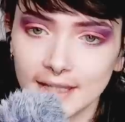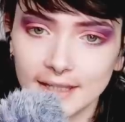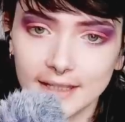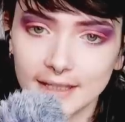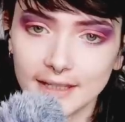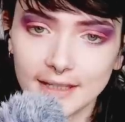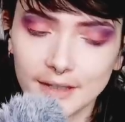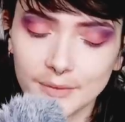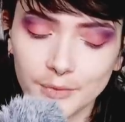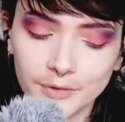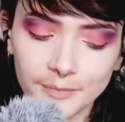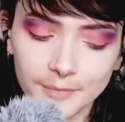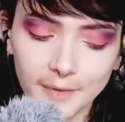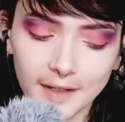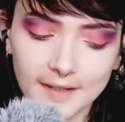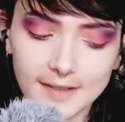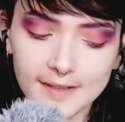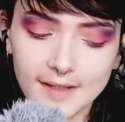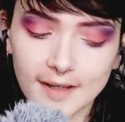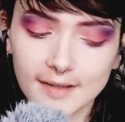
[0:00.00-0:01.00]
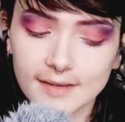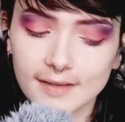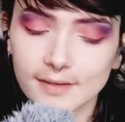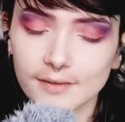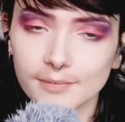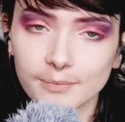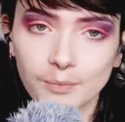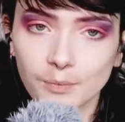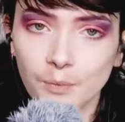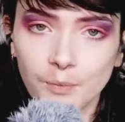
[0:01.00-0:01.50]
It wouldn't make
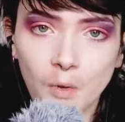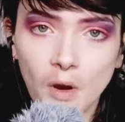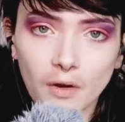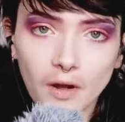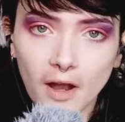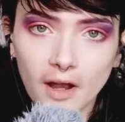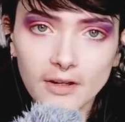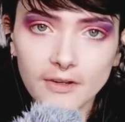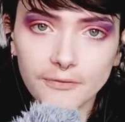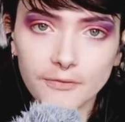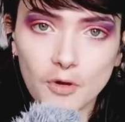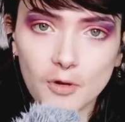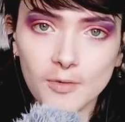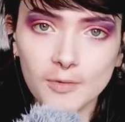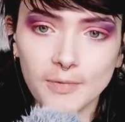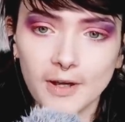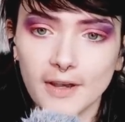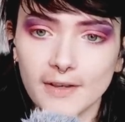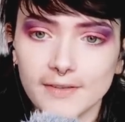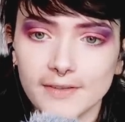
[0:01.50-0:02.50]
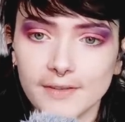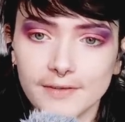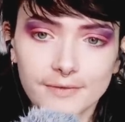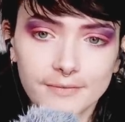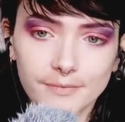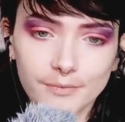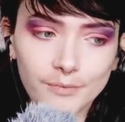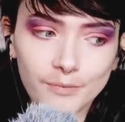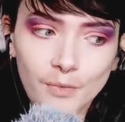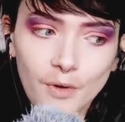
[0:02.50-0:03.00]
sense. What kind of normal
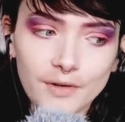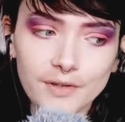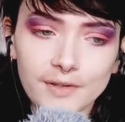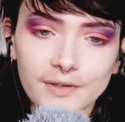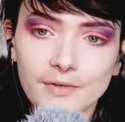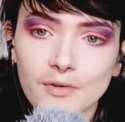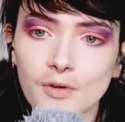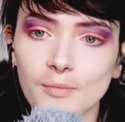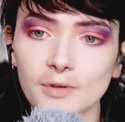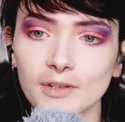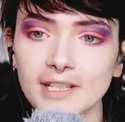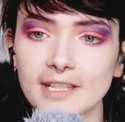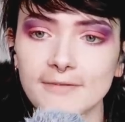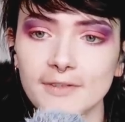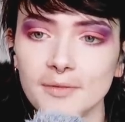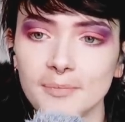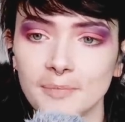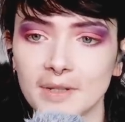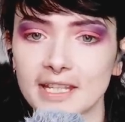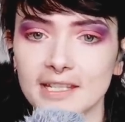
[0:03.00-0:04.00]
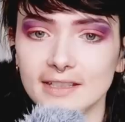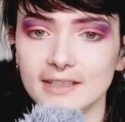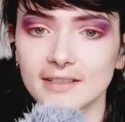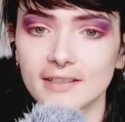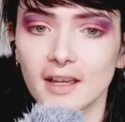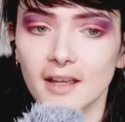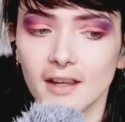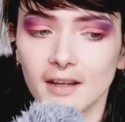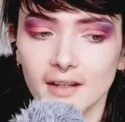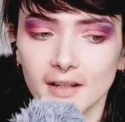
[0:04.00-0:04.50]
person? What does normal even
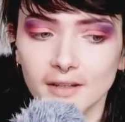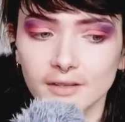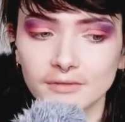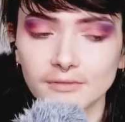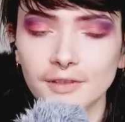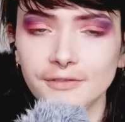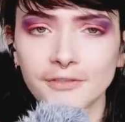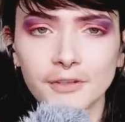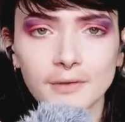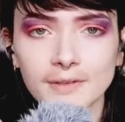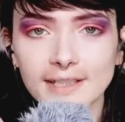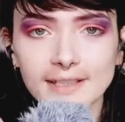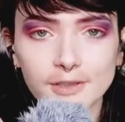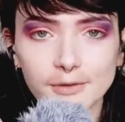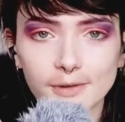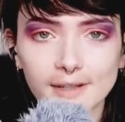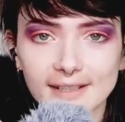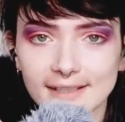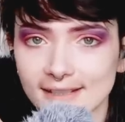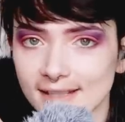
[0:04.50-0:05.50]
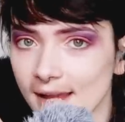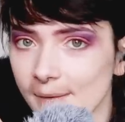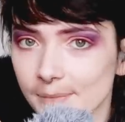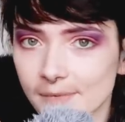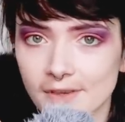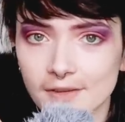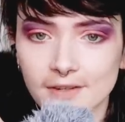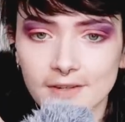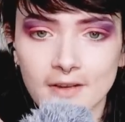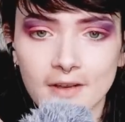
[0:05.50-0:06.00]
mean? Refusing to
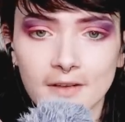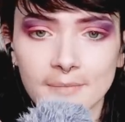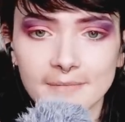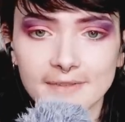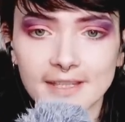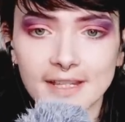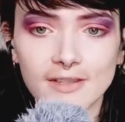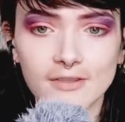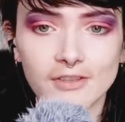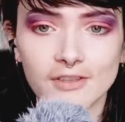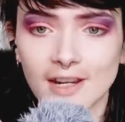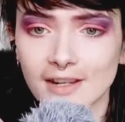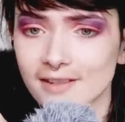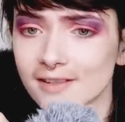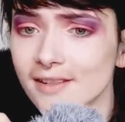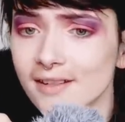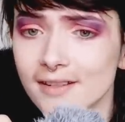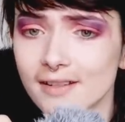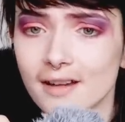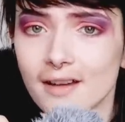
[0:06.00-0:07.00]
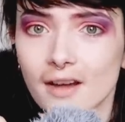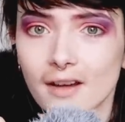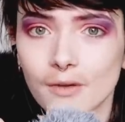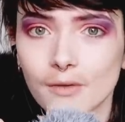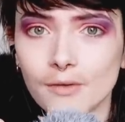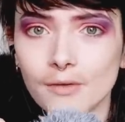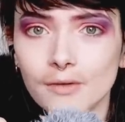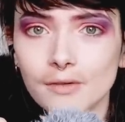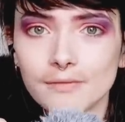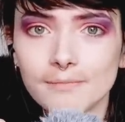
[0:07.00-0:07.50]
accept the term cisgender,
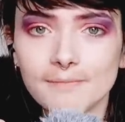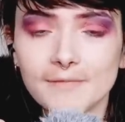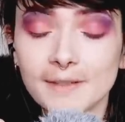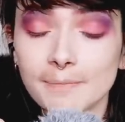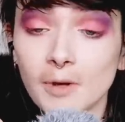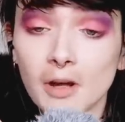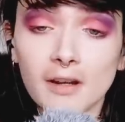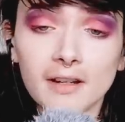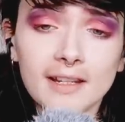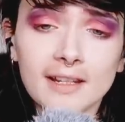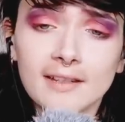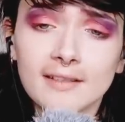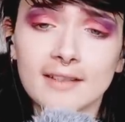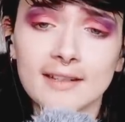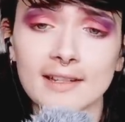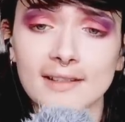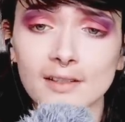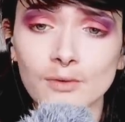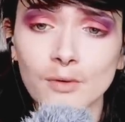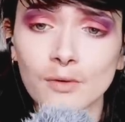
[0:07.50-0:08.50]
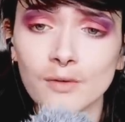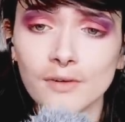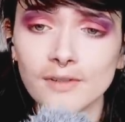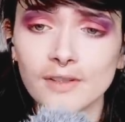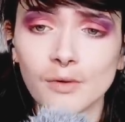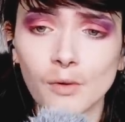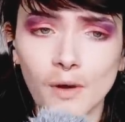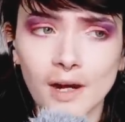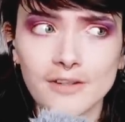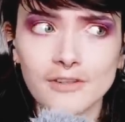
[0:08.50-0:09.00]
or sparking
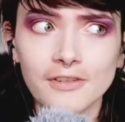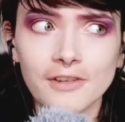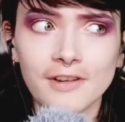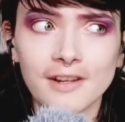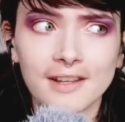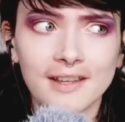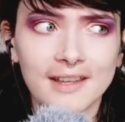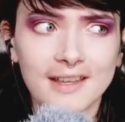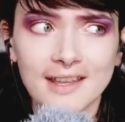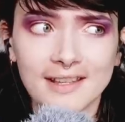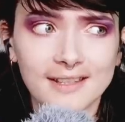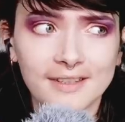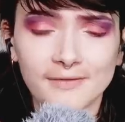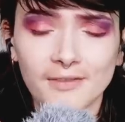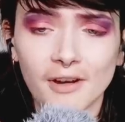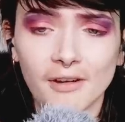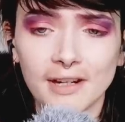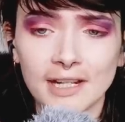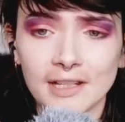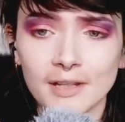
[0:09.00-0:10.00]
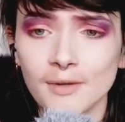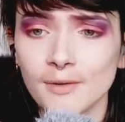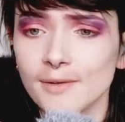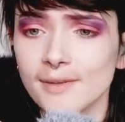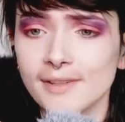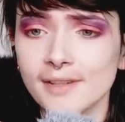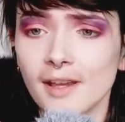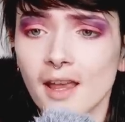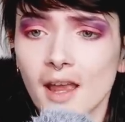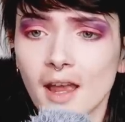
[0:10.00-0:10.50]
discourse questioning its very
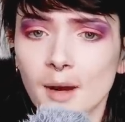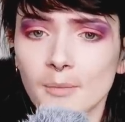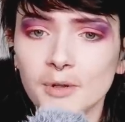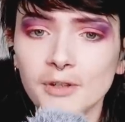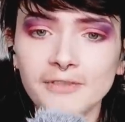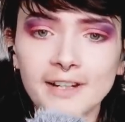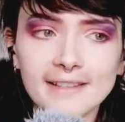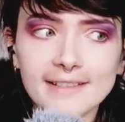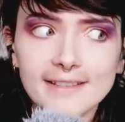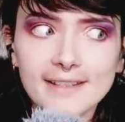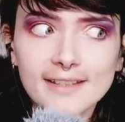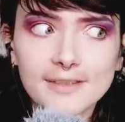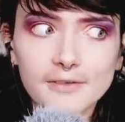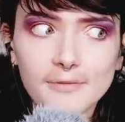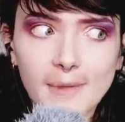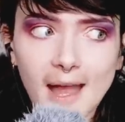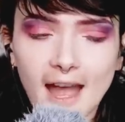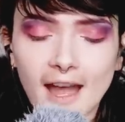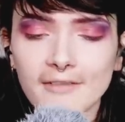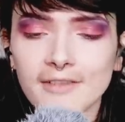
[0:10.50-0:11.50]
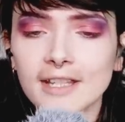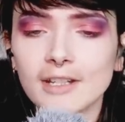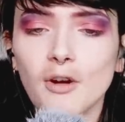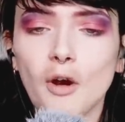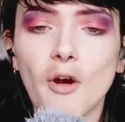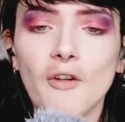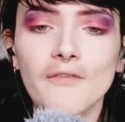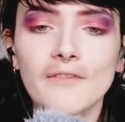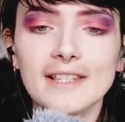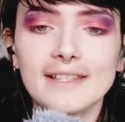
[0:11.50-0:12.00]
use, prevents us from having
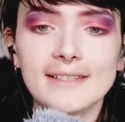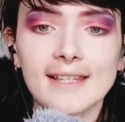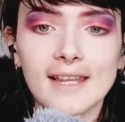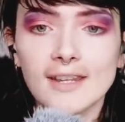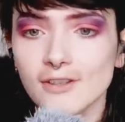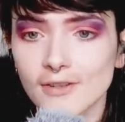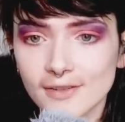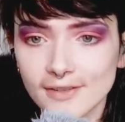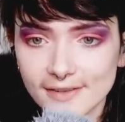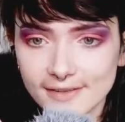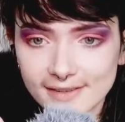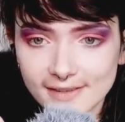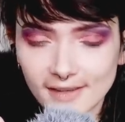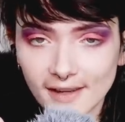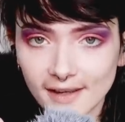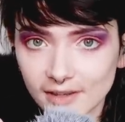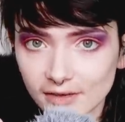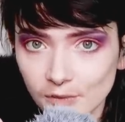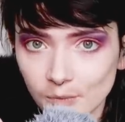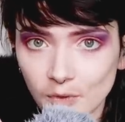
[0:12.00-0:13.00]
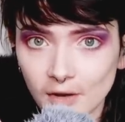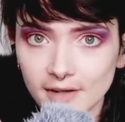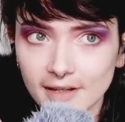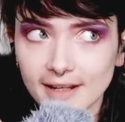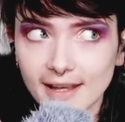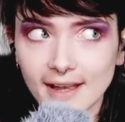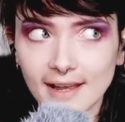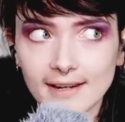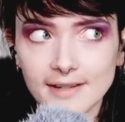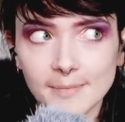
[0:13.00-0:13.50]
conversations like the one
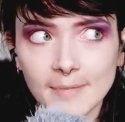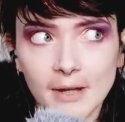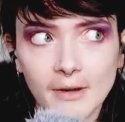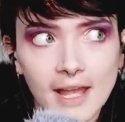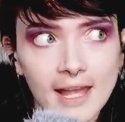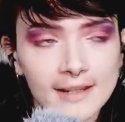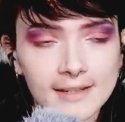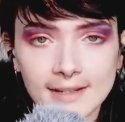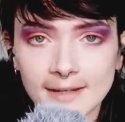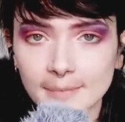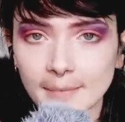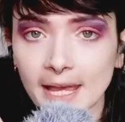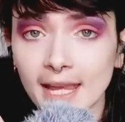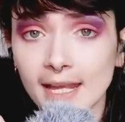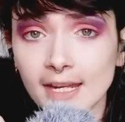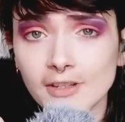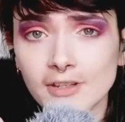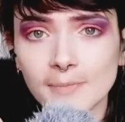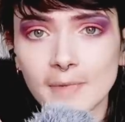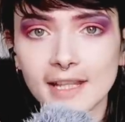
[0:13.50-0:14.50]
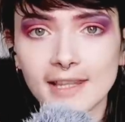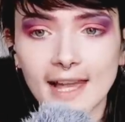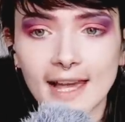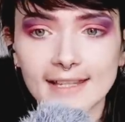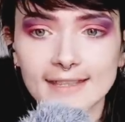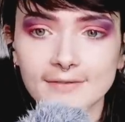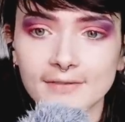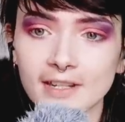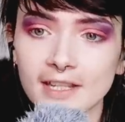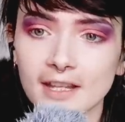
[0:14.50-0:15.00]
I had about Elliot Page in my
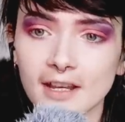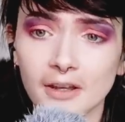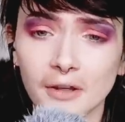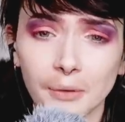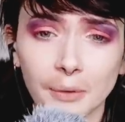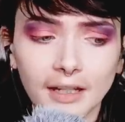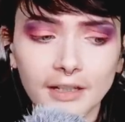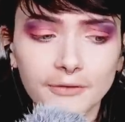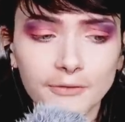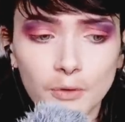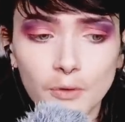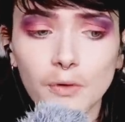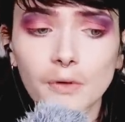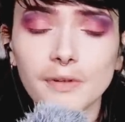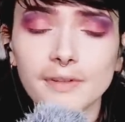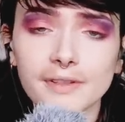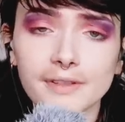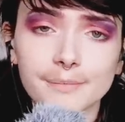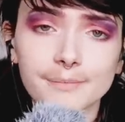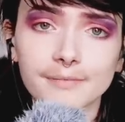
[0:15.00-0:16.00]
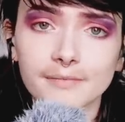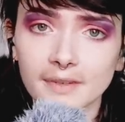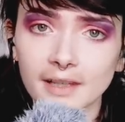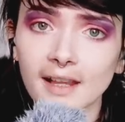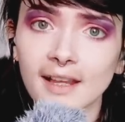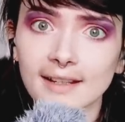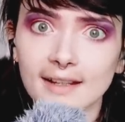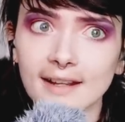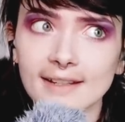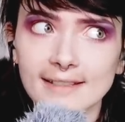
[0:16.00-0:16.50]
last video. And of course,
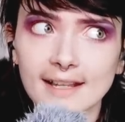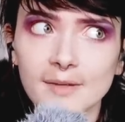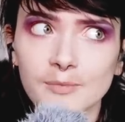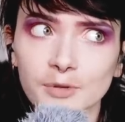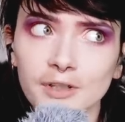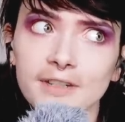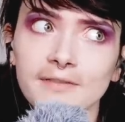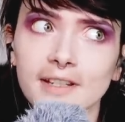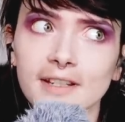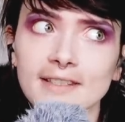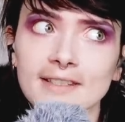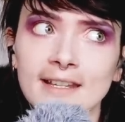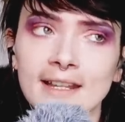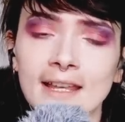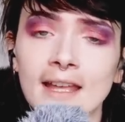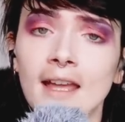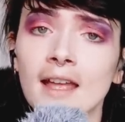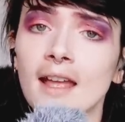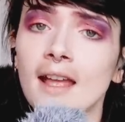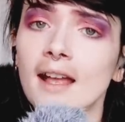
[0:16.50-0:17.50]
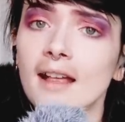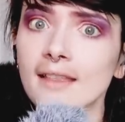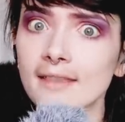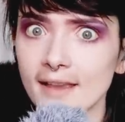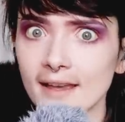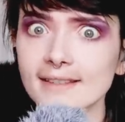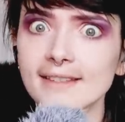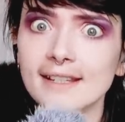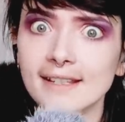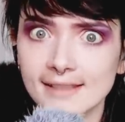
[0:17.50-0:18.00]
like I said previously,
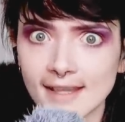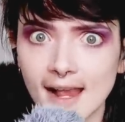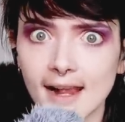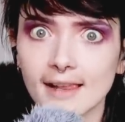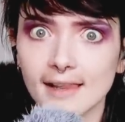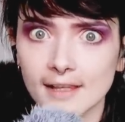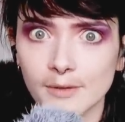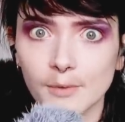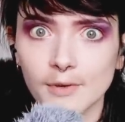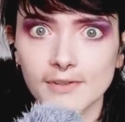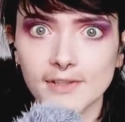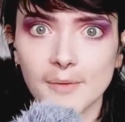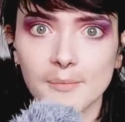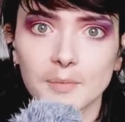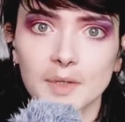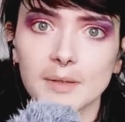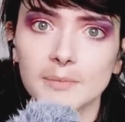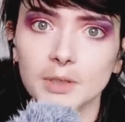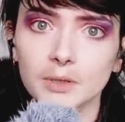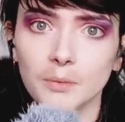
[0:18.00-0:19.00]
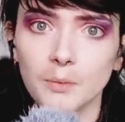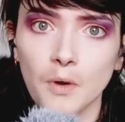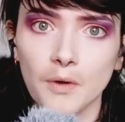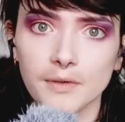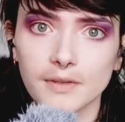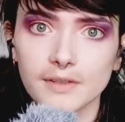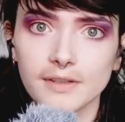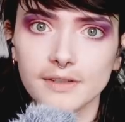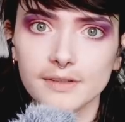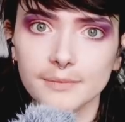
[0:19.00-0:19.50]
that's exactly what some people
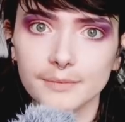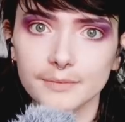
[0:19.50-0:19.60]
want.